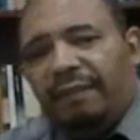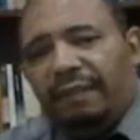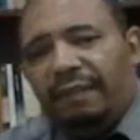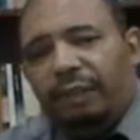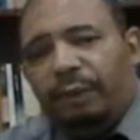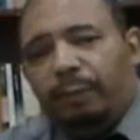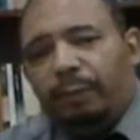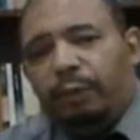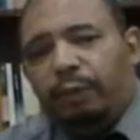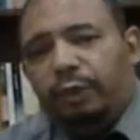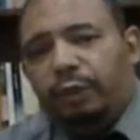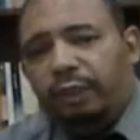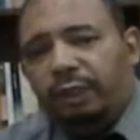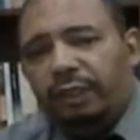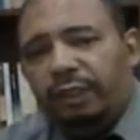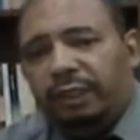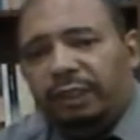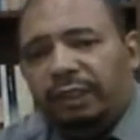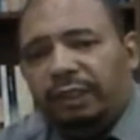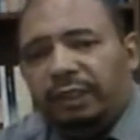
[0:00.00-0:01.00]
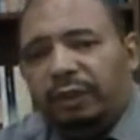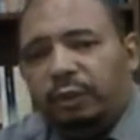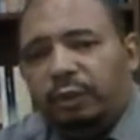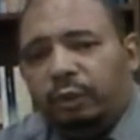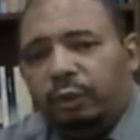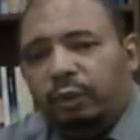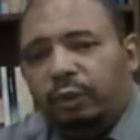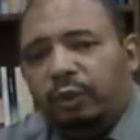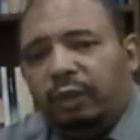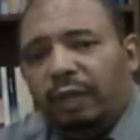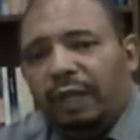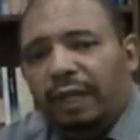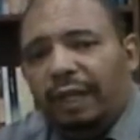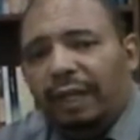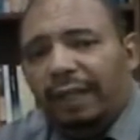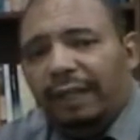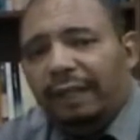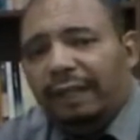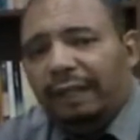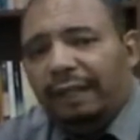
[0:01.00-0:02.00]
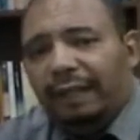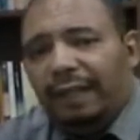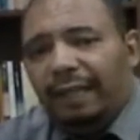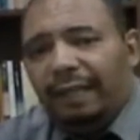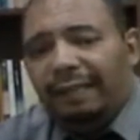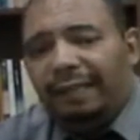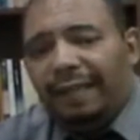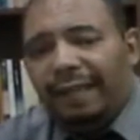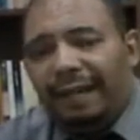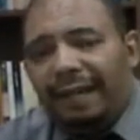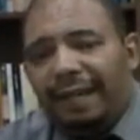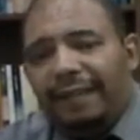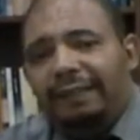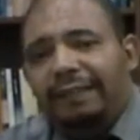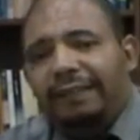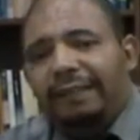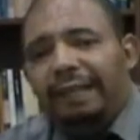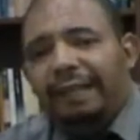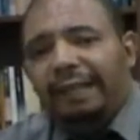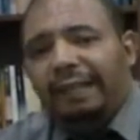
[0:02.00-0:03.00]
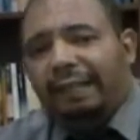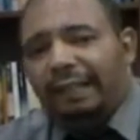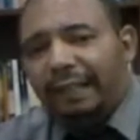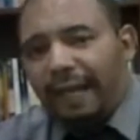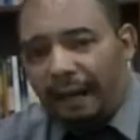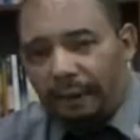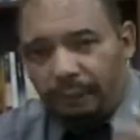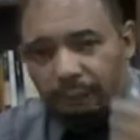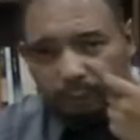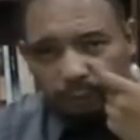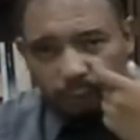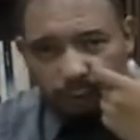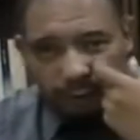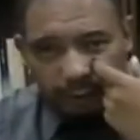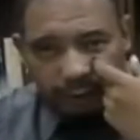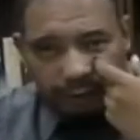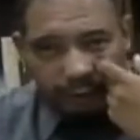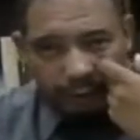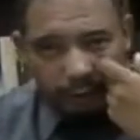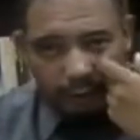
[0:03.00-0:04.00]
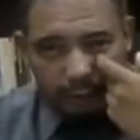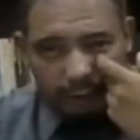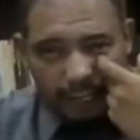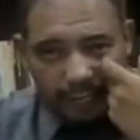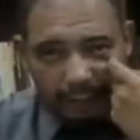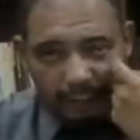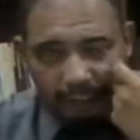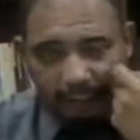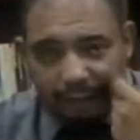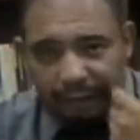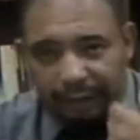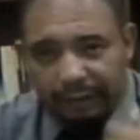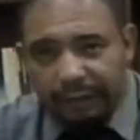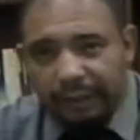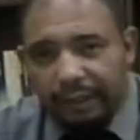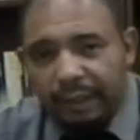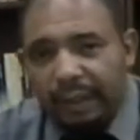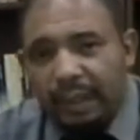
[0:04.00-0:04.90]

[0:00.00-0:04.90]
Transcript: the opportunity to like narrate and recount what happens?